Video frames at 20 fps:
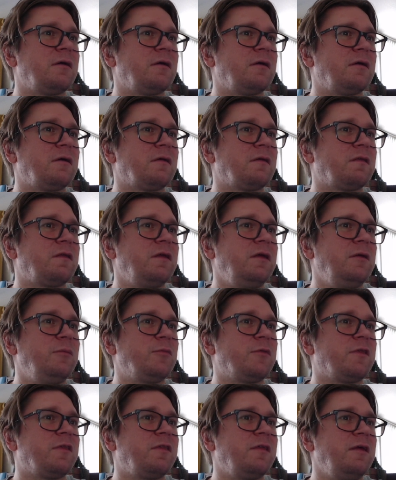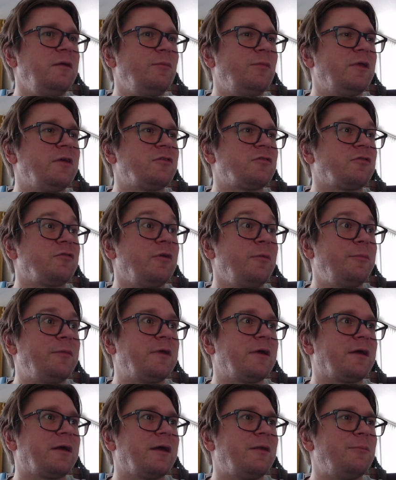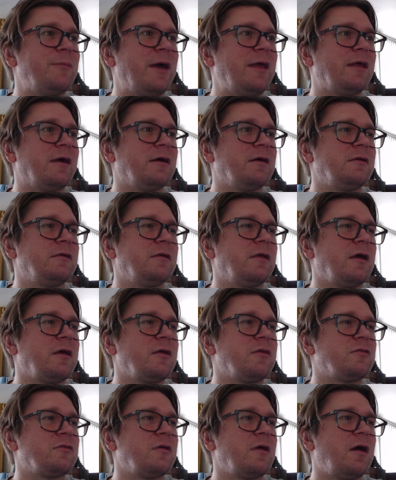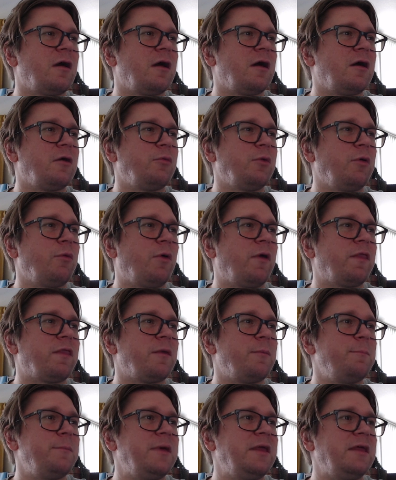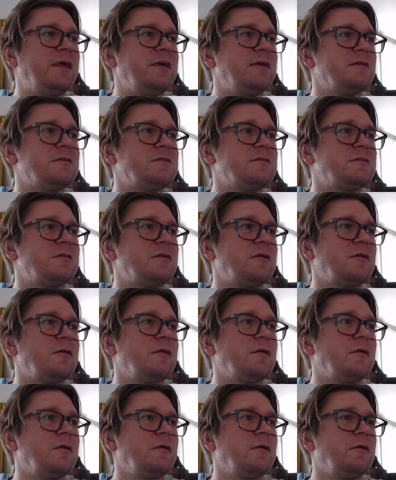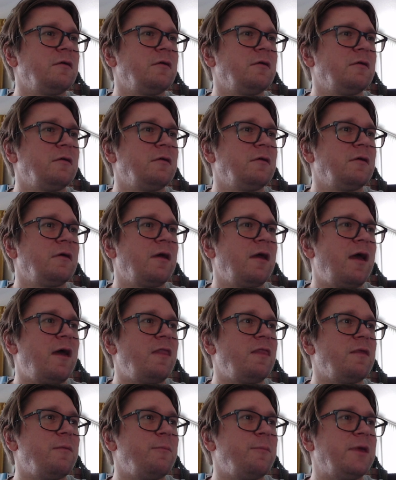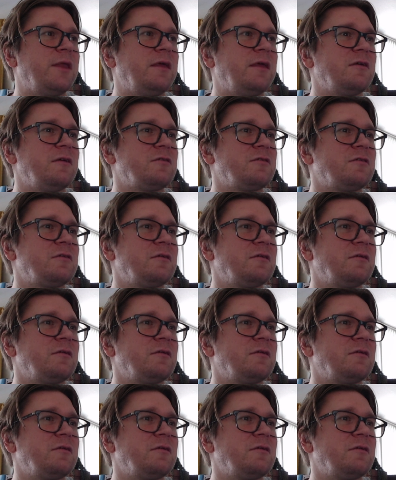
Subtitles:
themed, themeless, cryptic, and meta? Nice. We want the middies and the minis.